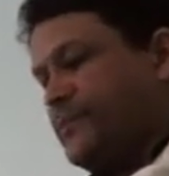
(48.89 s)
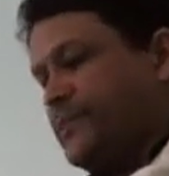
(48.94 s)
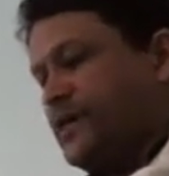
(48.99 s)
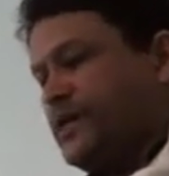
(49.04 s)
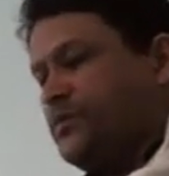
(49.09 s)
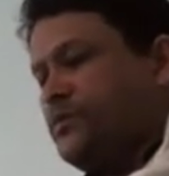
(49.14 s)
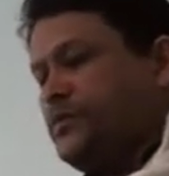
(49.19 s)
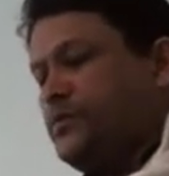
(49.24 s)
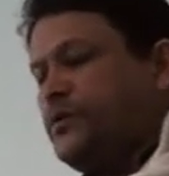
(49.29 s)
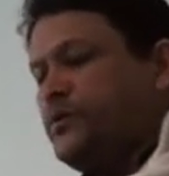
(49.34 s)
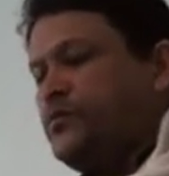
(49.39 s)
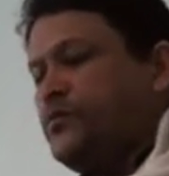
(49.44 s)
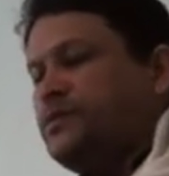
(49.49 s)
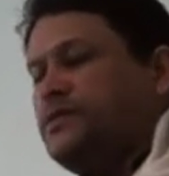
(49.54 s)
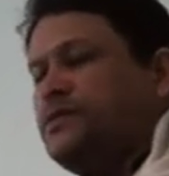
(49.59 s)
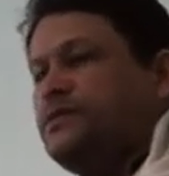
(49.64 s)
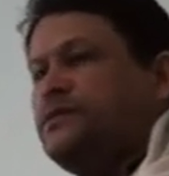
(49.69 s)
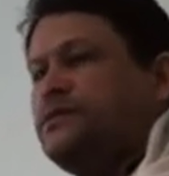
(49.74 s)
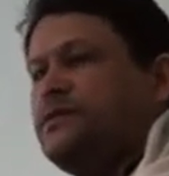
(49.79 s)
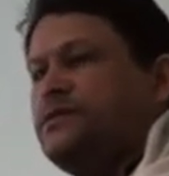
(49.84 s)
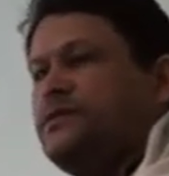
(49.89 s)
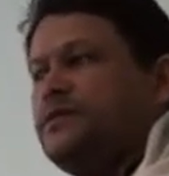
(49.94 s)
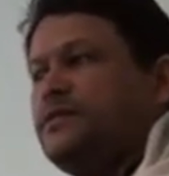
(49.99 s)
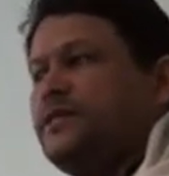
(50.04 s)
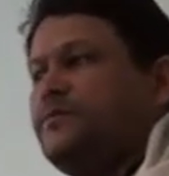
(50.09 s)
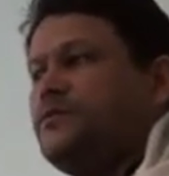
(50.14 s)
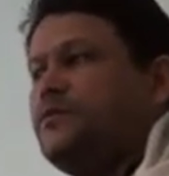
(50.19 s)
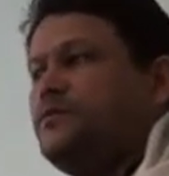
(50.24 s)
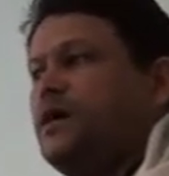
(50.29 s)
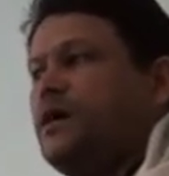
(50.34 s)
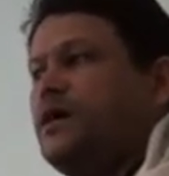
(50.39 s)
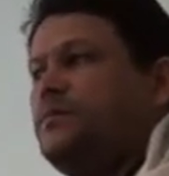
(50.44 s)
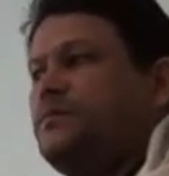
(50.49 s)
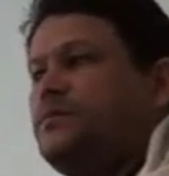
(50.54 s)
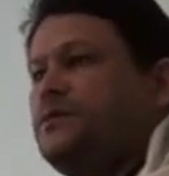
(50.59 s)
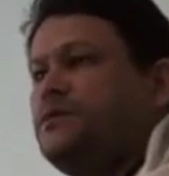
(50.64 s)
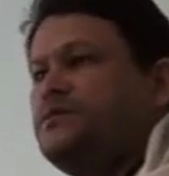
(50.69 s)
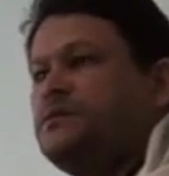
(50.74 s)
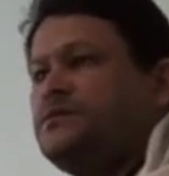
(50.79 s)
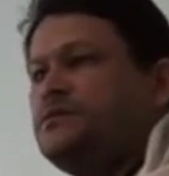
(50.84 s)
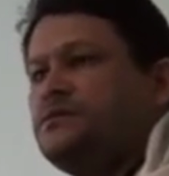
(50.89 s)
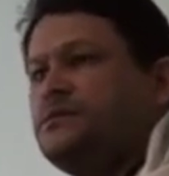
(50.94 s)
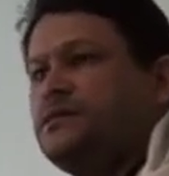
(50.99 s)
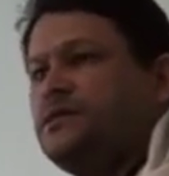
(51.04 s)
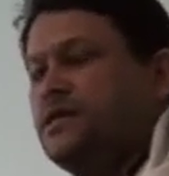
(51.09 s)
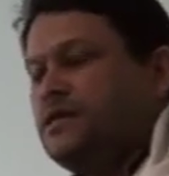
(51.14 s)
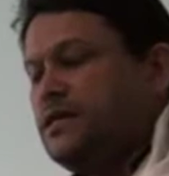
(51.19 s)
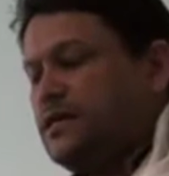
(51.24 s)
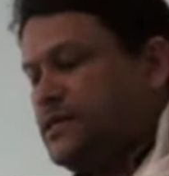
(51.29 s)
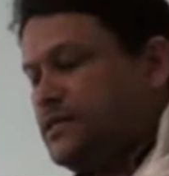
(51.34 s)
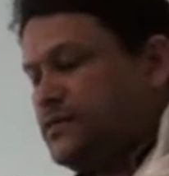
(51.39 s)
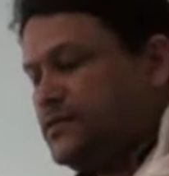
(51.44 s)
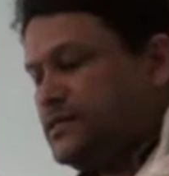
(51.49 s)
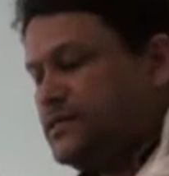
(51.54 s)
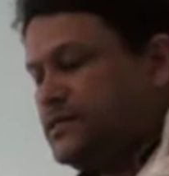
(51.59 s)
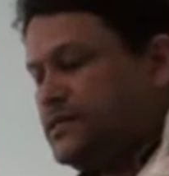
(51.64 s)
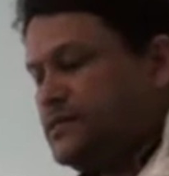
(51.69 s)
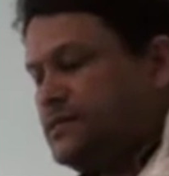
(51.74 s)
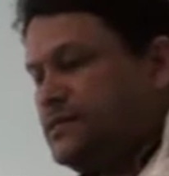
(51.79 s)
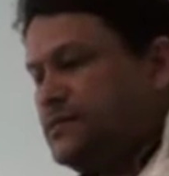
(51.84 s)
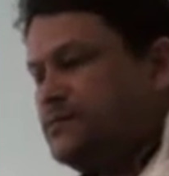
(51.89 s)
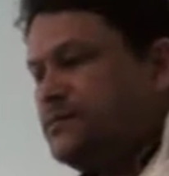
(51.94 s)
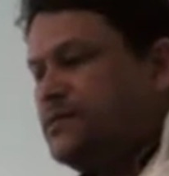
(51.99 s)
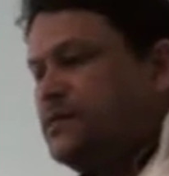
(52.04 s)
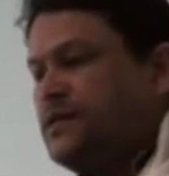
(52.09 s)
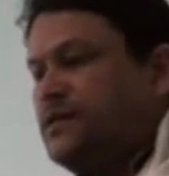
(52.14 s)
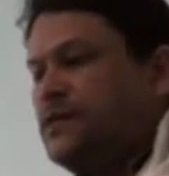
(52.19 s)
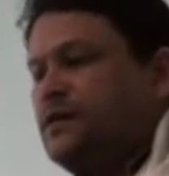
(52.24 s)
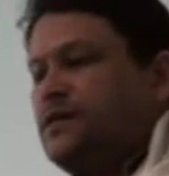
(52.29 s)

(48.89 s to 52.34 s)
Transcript: And we bear witness that the Nabi Muhammad sallallahu alaihi wasallam